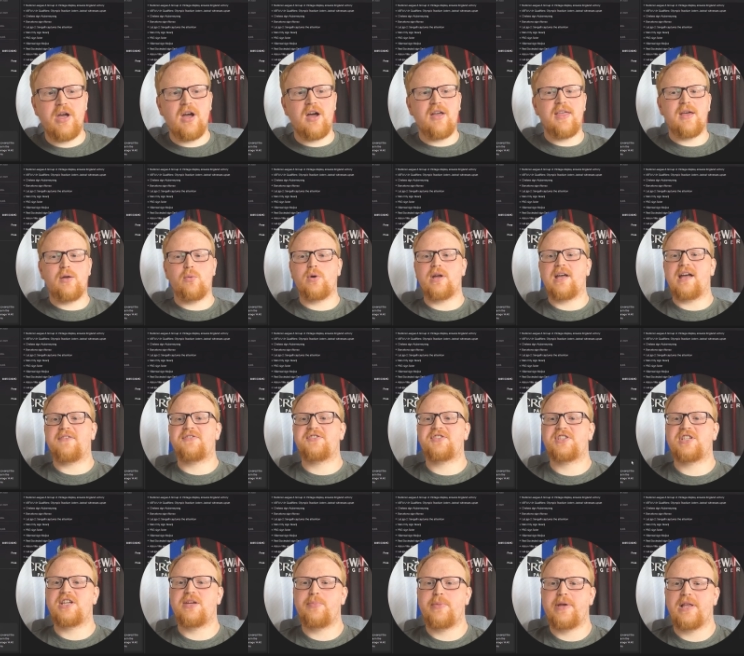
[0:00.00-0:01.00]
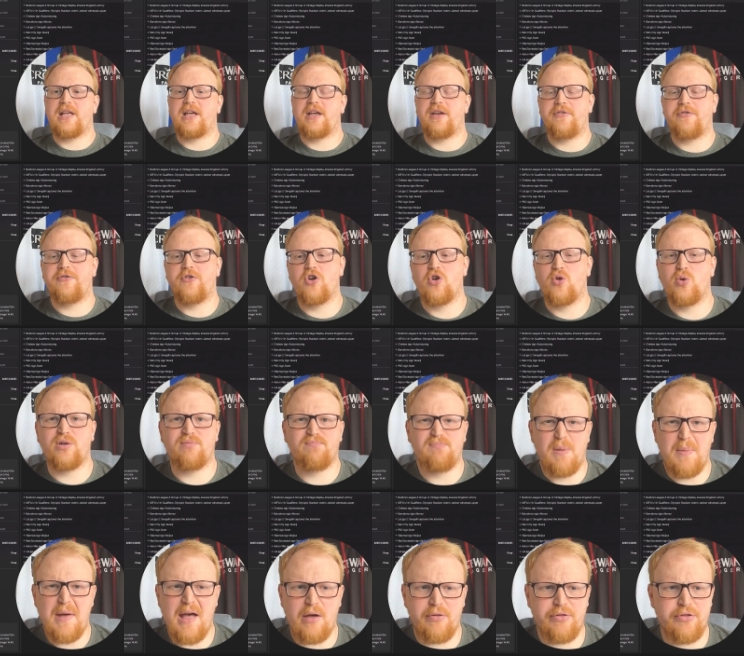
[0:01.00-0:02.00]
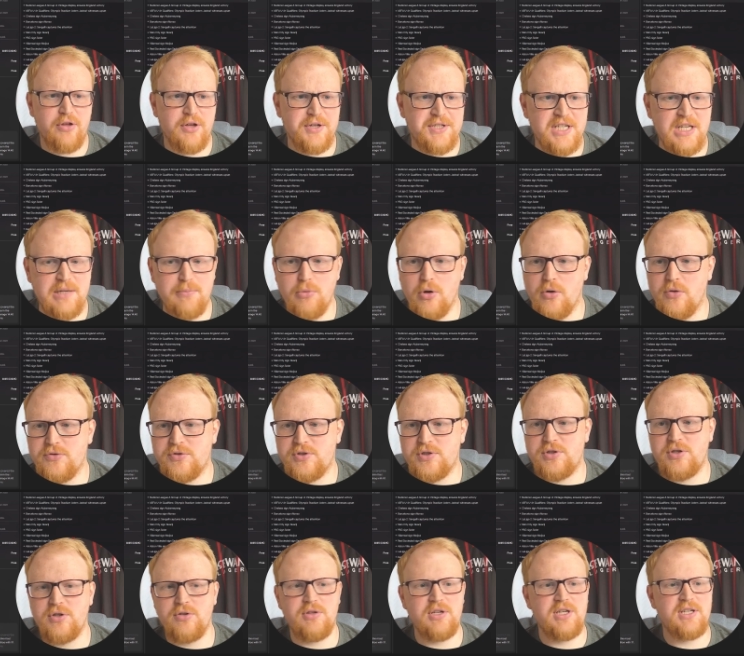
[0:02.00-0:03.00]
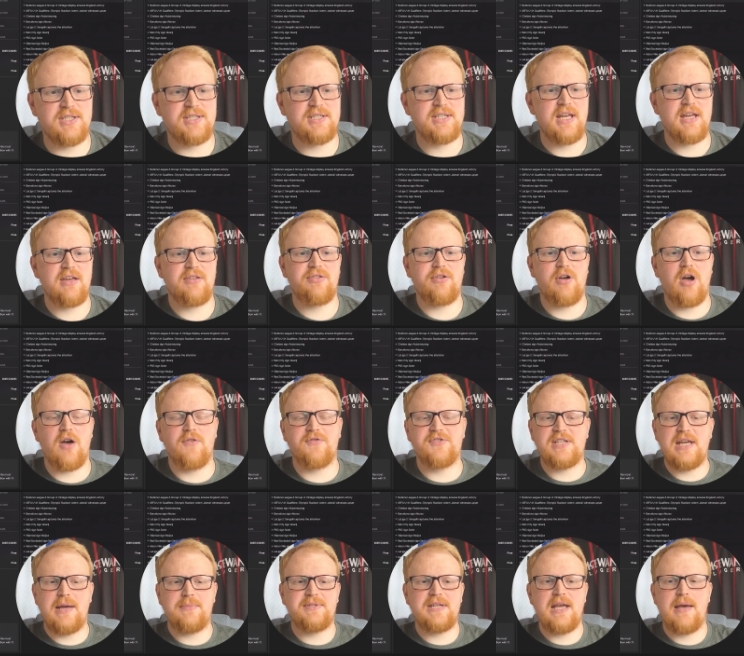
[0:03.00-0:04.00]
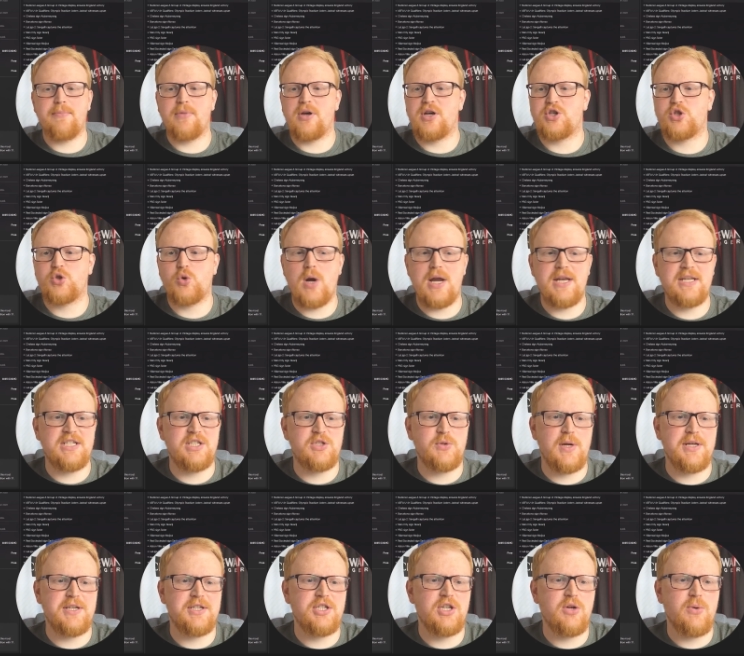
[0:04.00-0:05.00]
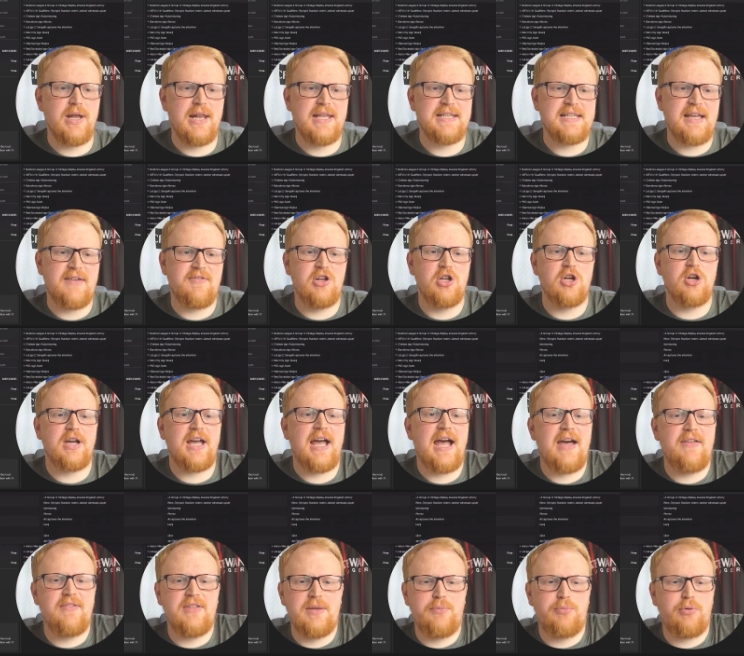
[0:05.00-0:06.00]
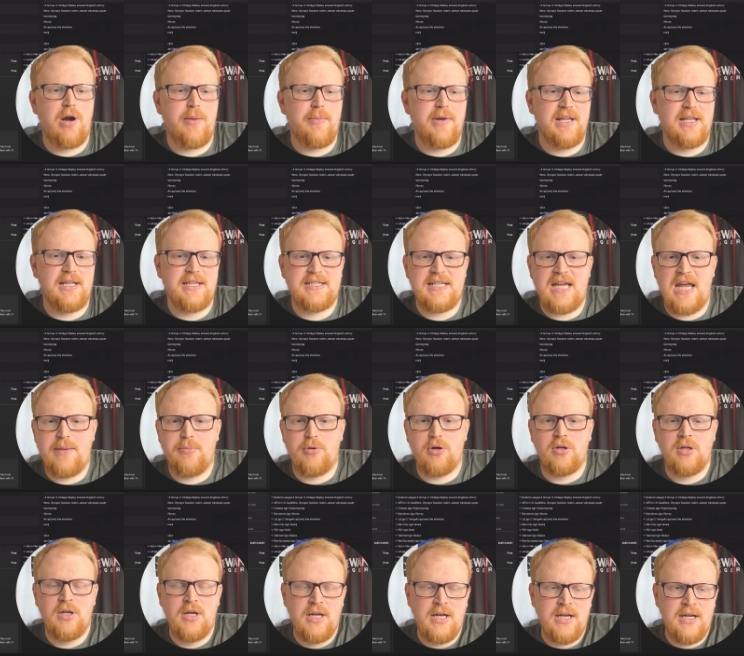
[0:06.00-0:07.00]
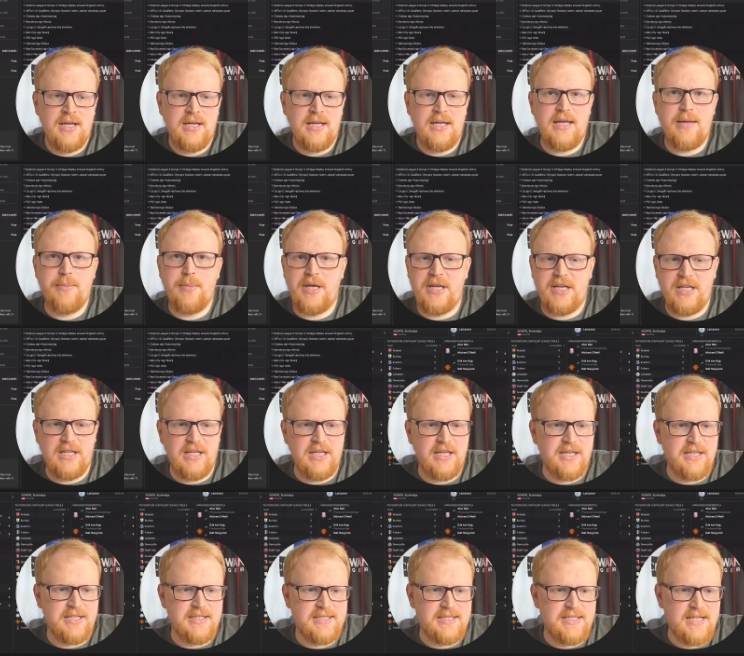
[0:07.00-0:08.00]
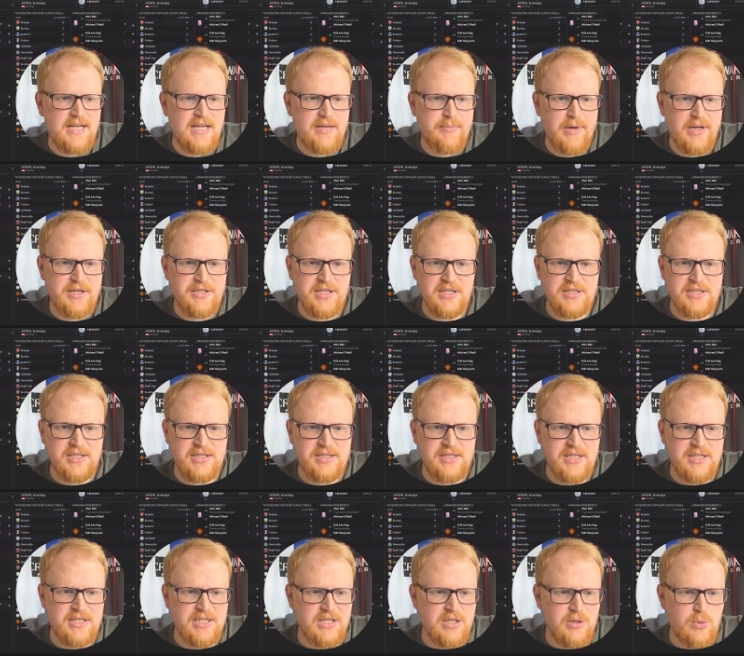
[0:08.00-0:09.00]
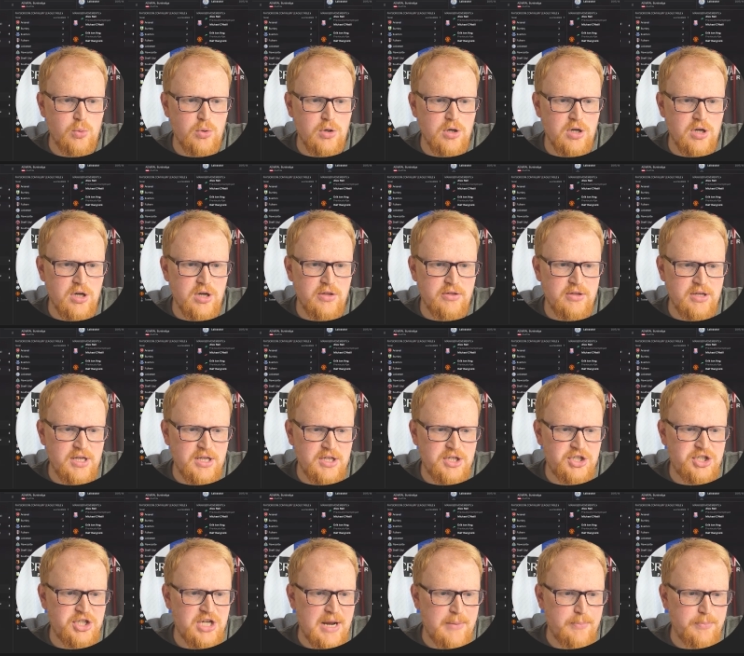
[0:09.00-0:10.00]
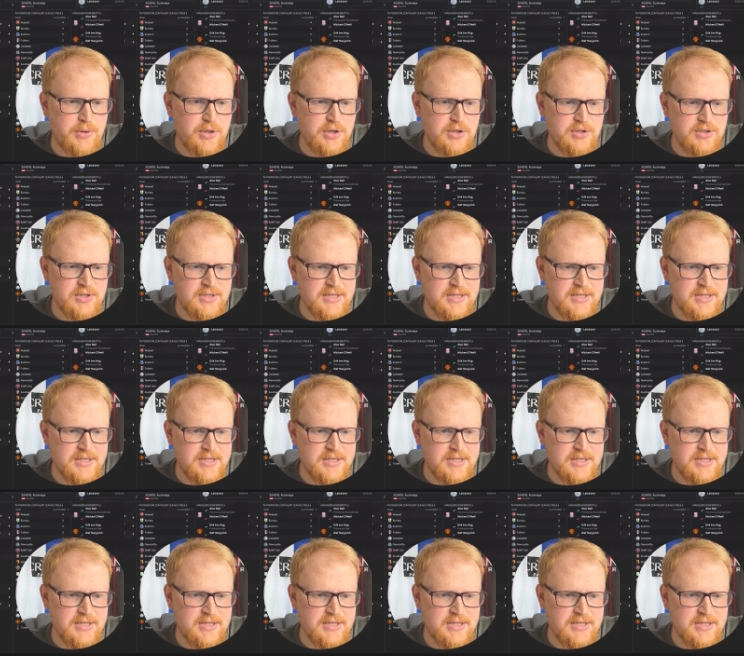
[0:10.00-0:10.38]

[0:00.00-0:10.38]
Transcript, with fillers: then, we have simulated forward about thirteen months to the sixth of September twenty twenty-two, and let's have a look at the Premier League table. Immediately you can see Manchester City were the champions